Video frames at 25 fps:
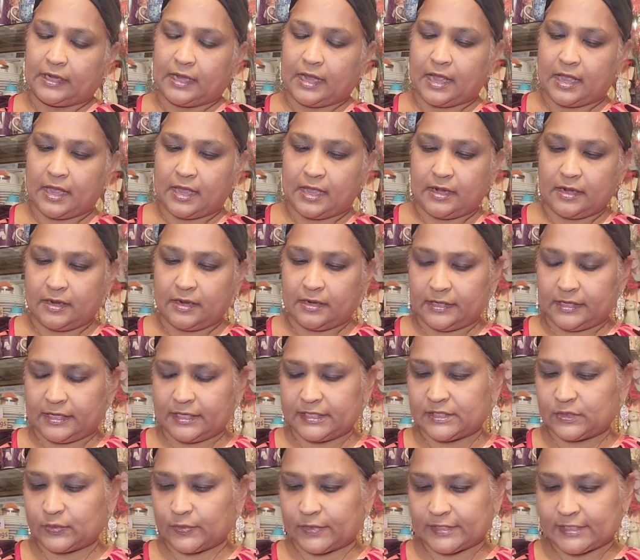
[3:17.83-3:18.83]
and
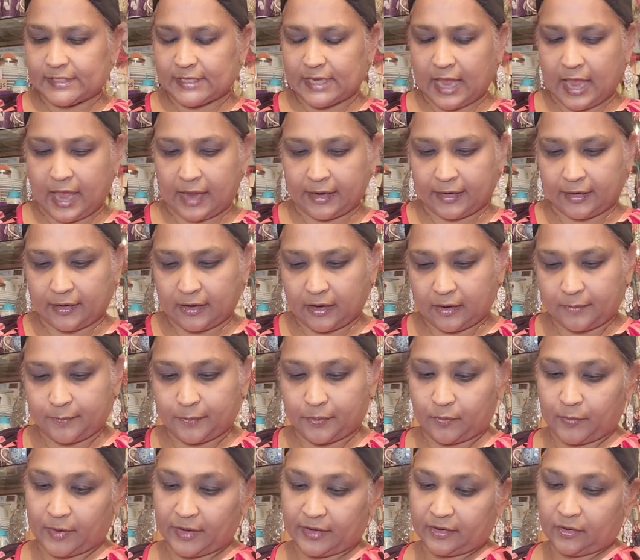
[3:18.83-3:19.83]
this was hanging up
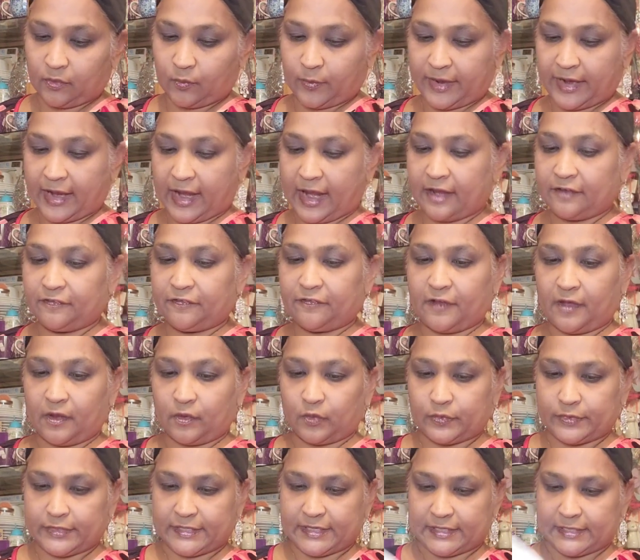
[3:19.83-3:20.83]
but where I
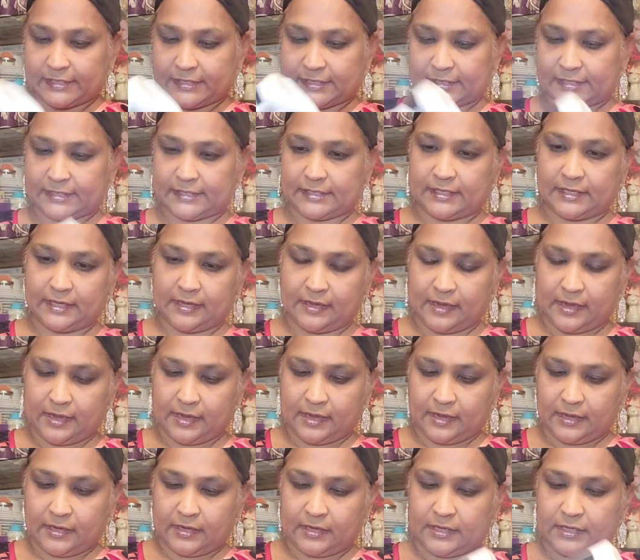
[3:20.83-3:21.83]
found this
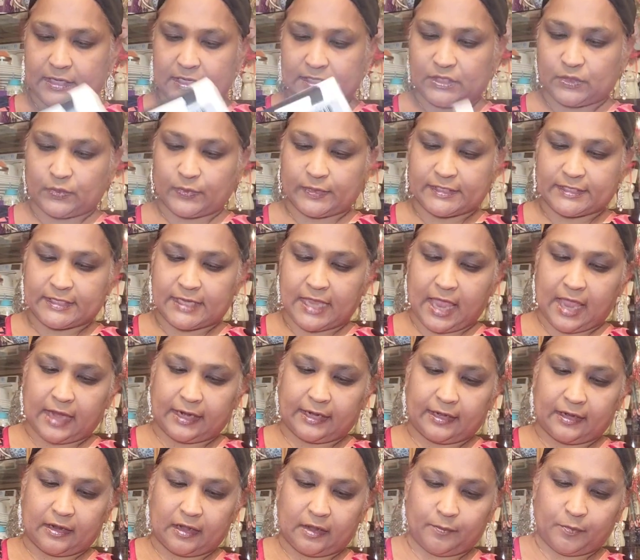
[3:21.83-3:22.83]
this was
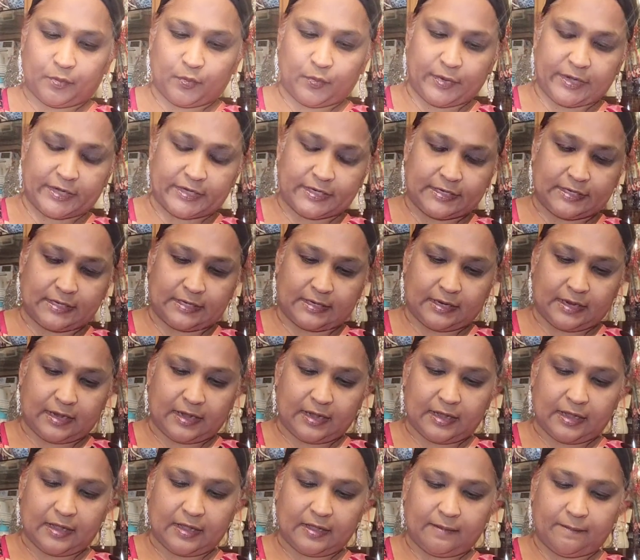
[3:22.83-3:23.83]
hanging up with the
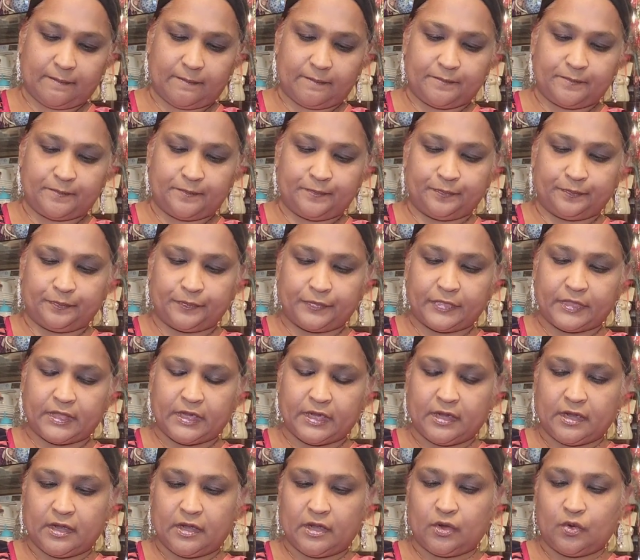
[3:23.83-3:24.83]
um
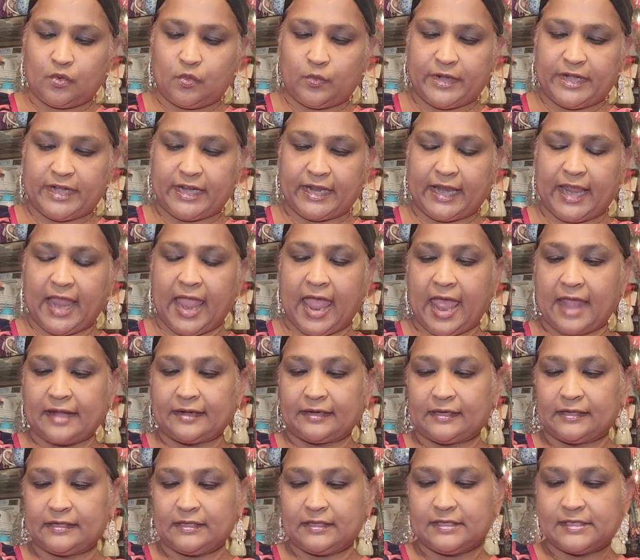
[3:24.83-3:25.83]
with the
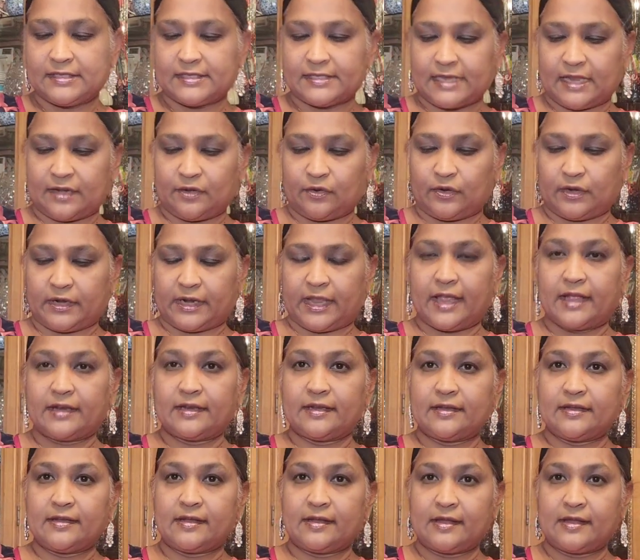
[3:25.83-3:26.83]
candles and all that